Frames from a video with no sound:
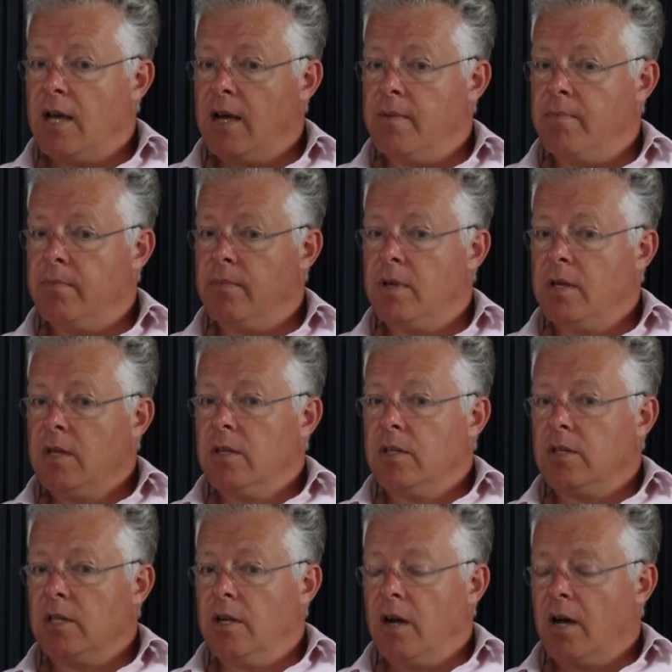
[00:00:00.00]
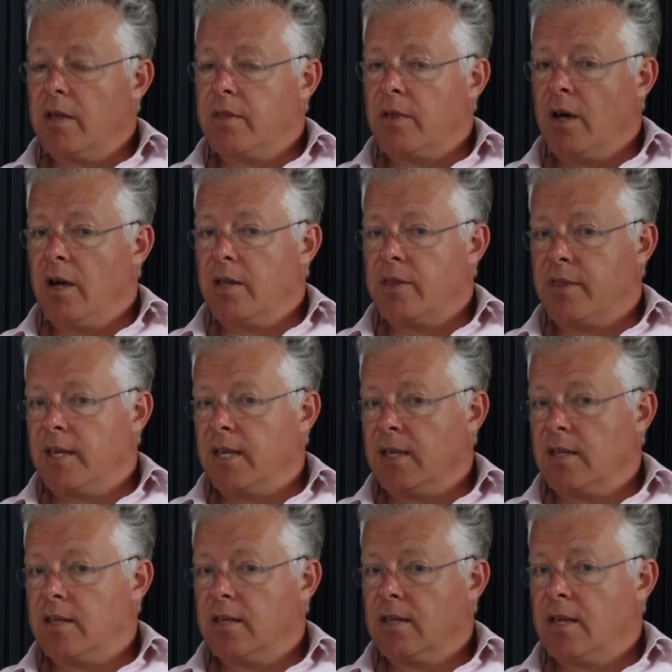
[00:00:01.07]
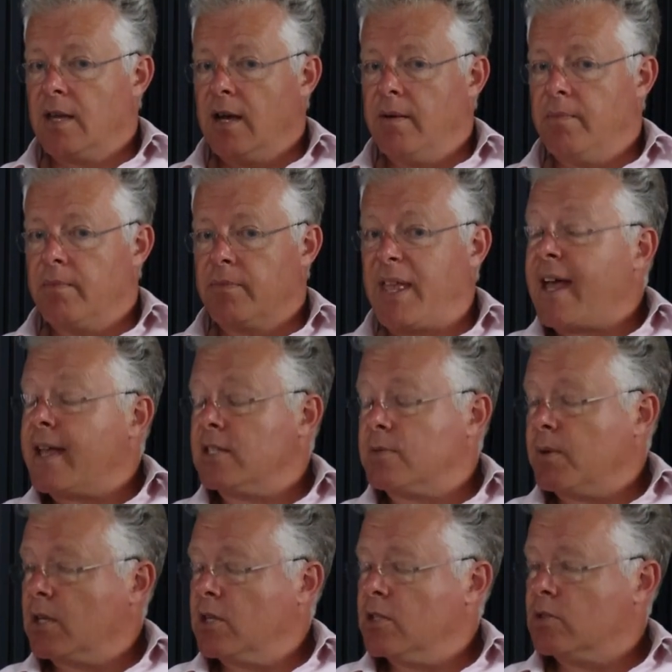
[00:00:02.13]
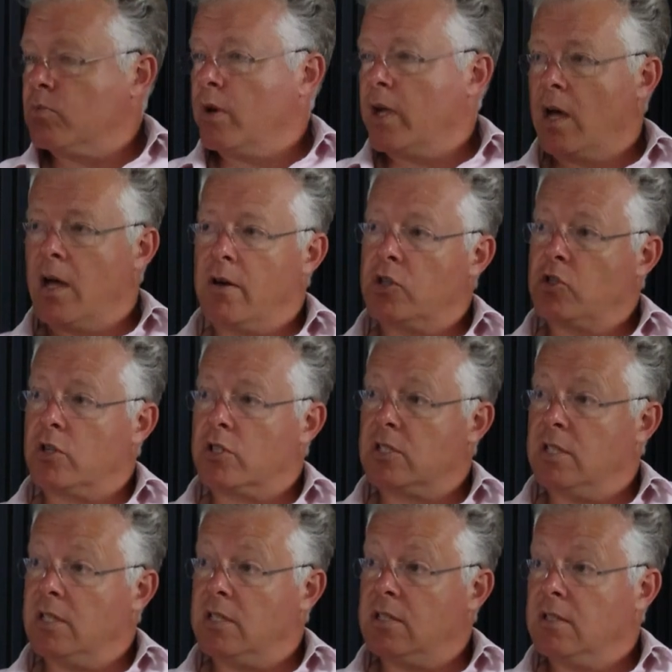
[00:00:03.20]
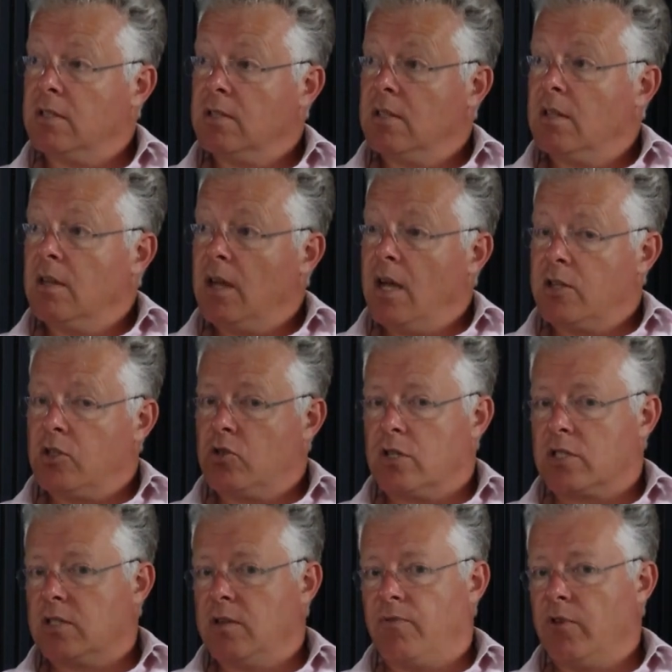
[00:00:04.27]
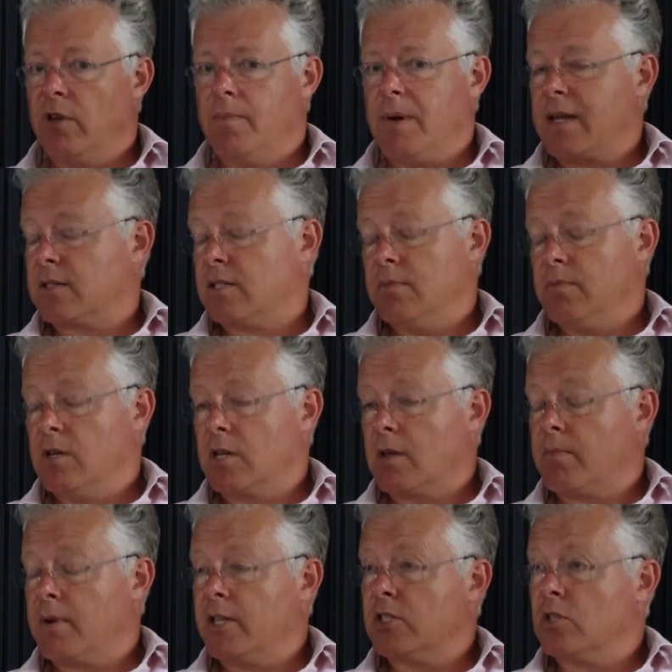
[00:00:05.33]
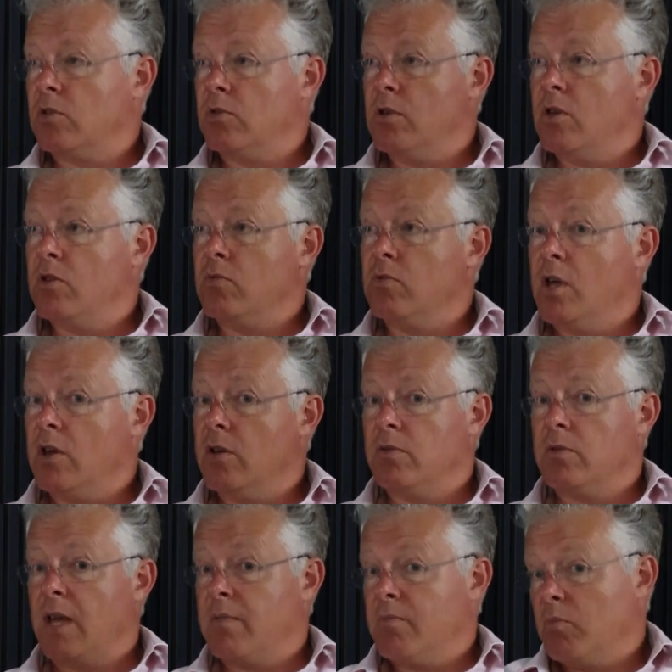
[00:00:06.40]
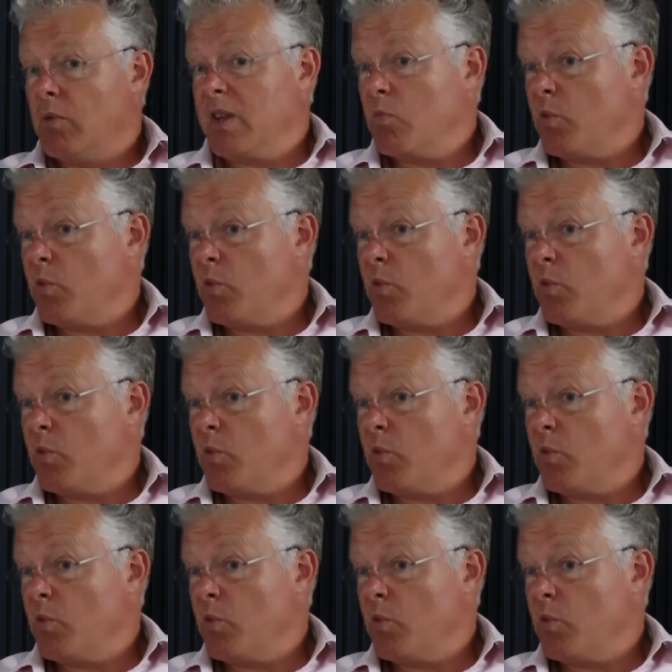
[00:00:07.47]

I think that is because we are a trusted firm out in the marketplace who know, and